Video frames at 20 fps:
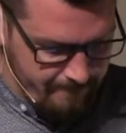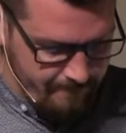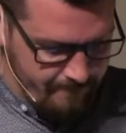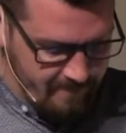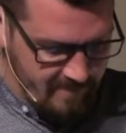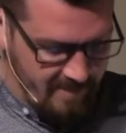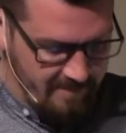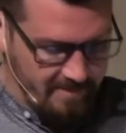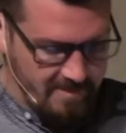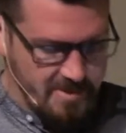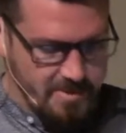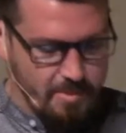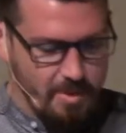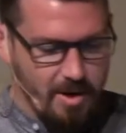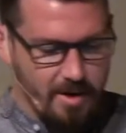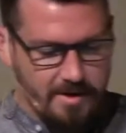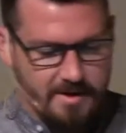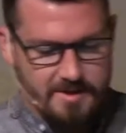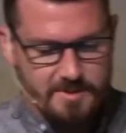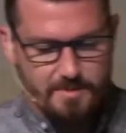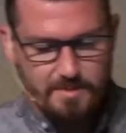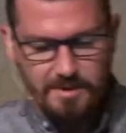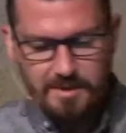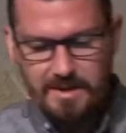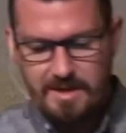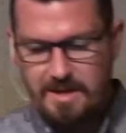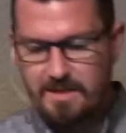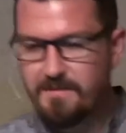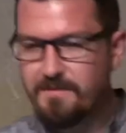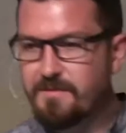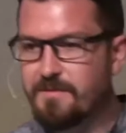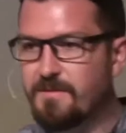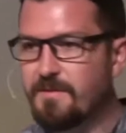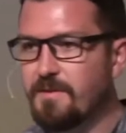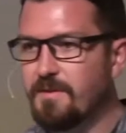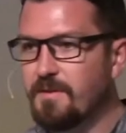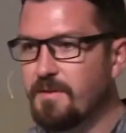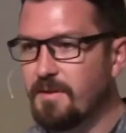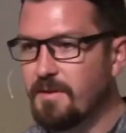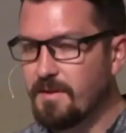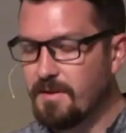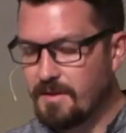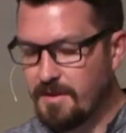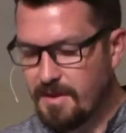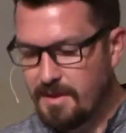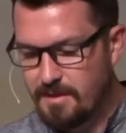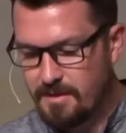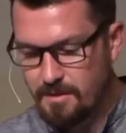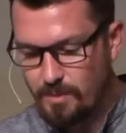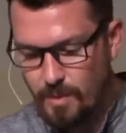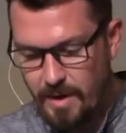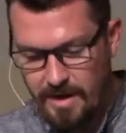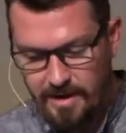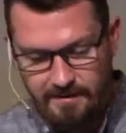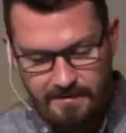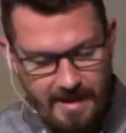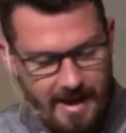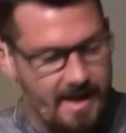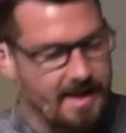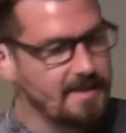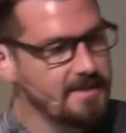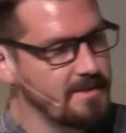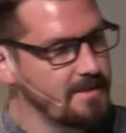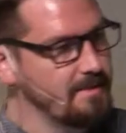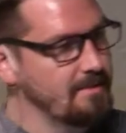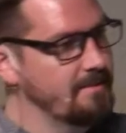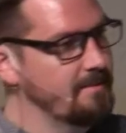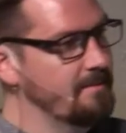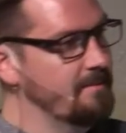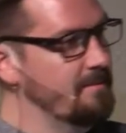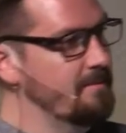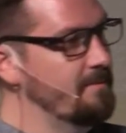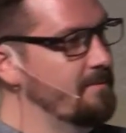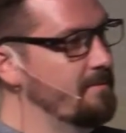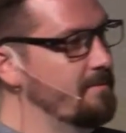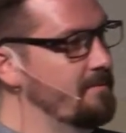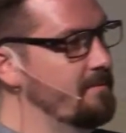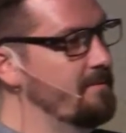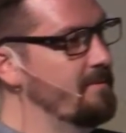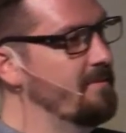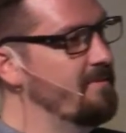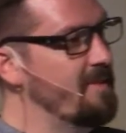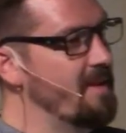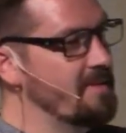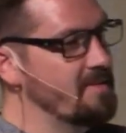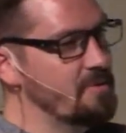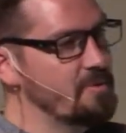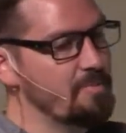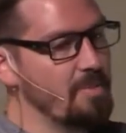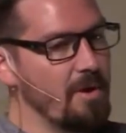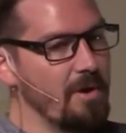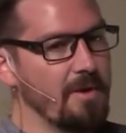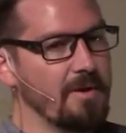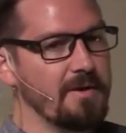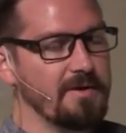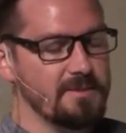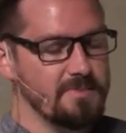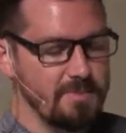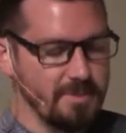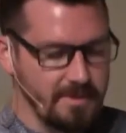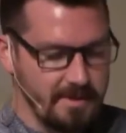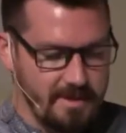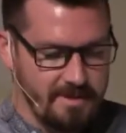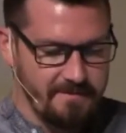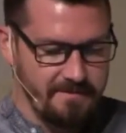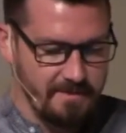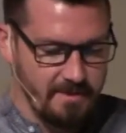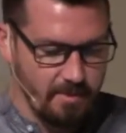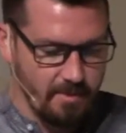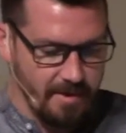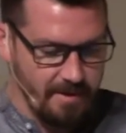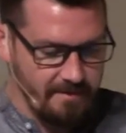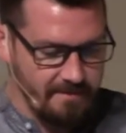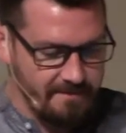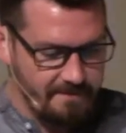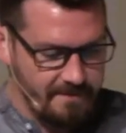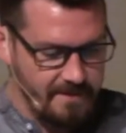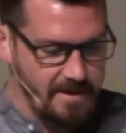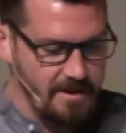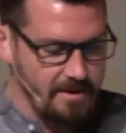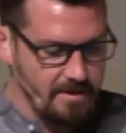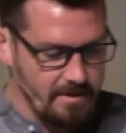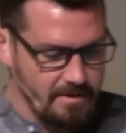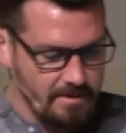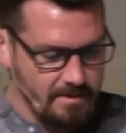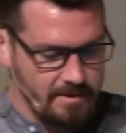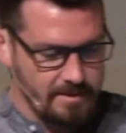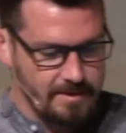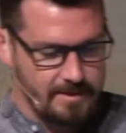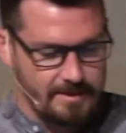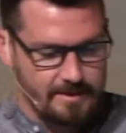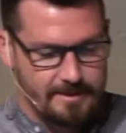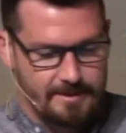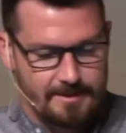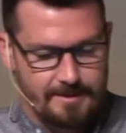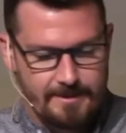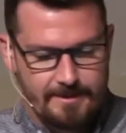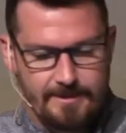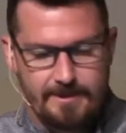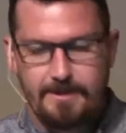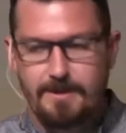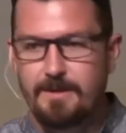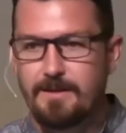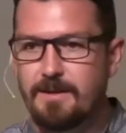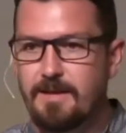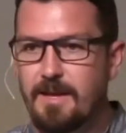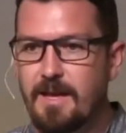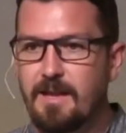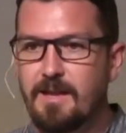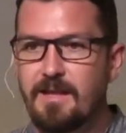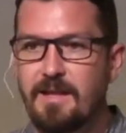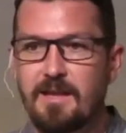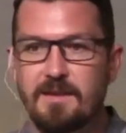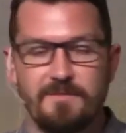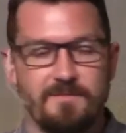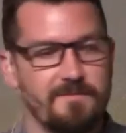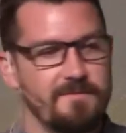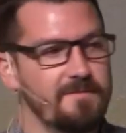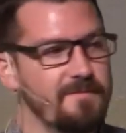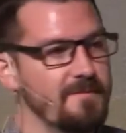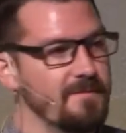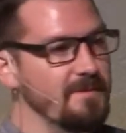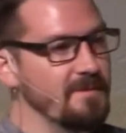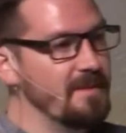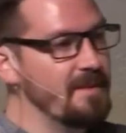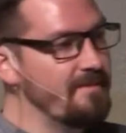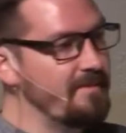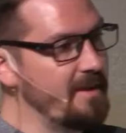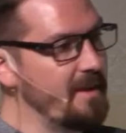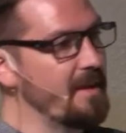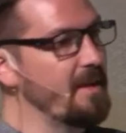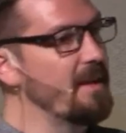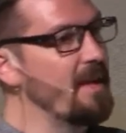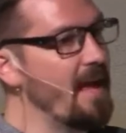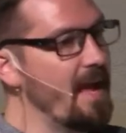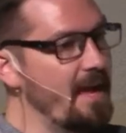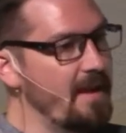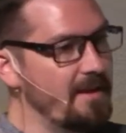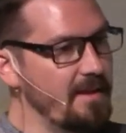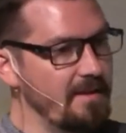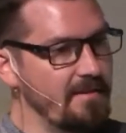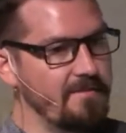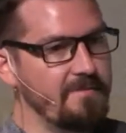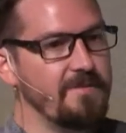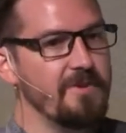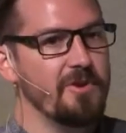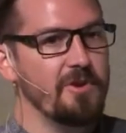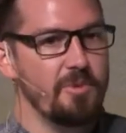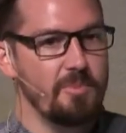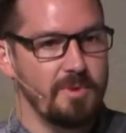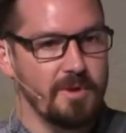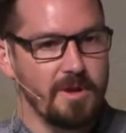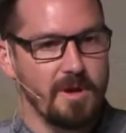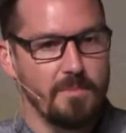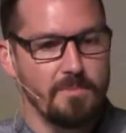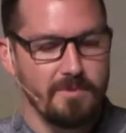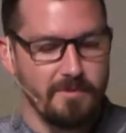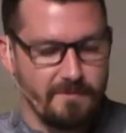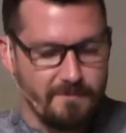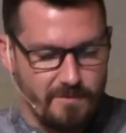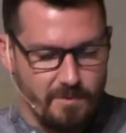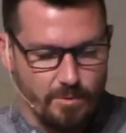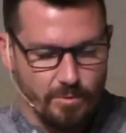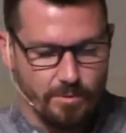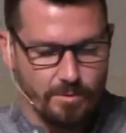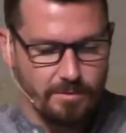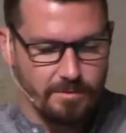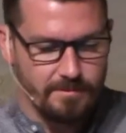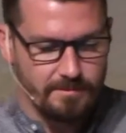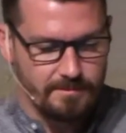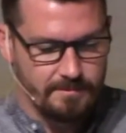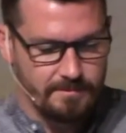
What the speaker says: If the spark is belief in the way of hate, if that spark is belief in the way of fear, and if living in hate and fear become the fuel,